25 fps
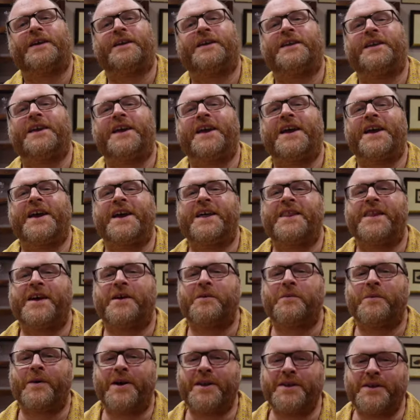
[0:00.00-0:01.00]
You hear
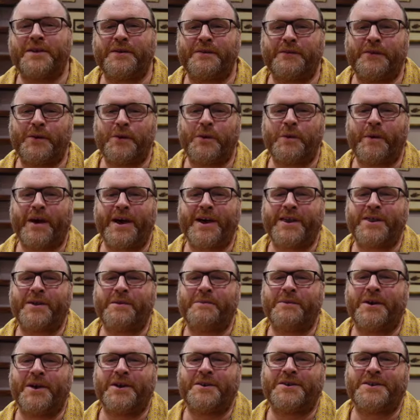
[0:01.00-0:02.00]
that wonderful way the
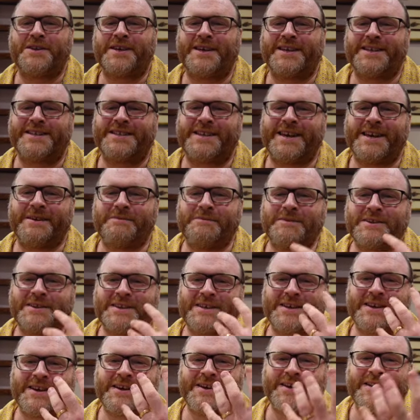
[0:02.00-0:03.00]
music seems
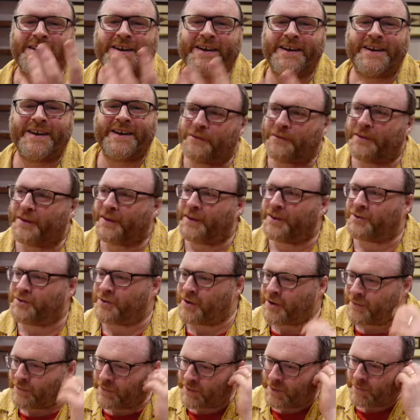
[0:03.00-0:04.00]
to
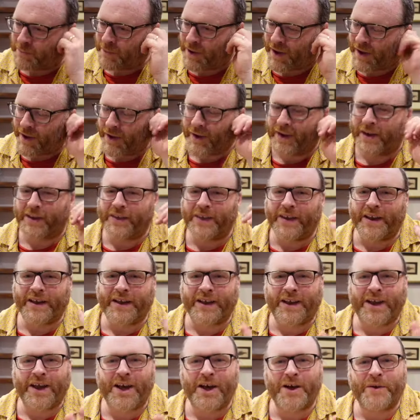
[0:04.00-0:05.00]
drift apart and
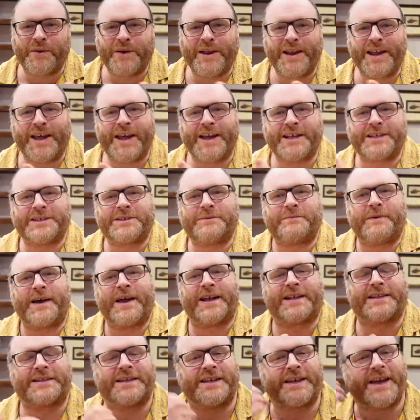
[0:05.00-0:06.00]
then coalesce
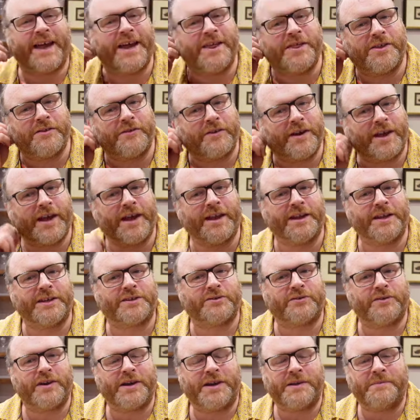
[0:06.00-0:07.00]
back together again.
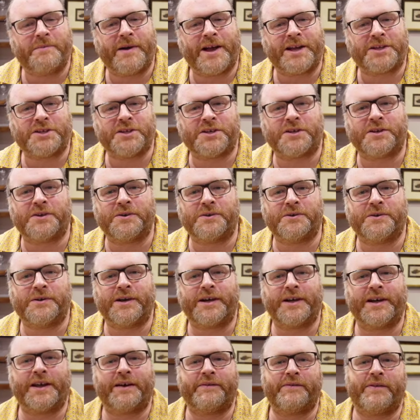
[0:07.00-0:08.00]
It's really magical.
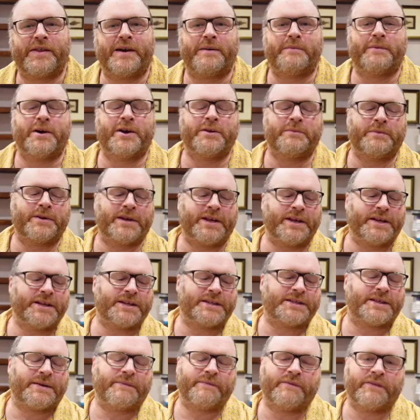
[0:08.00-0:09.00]
I love that moment in the
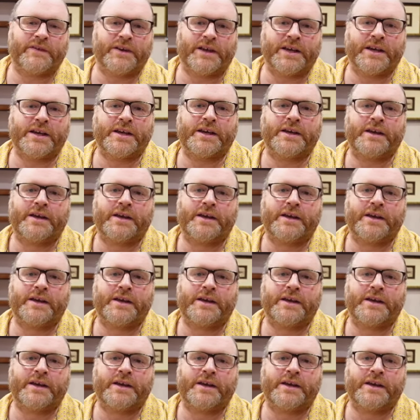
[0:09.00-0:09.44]
symphony.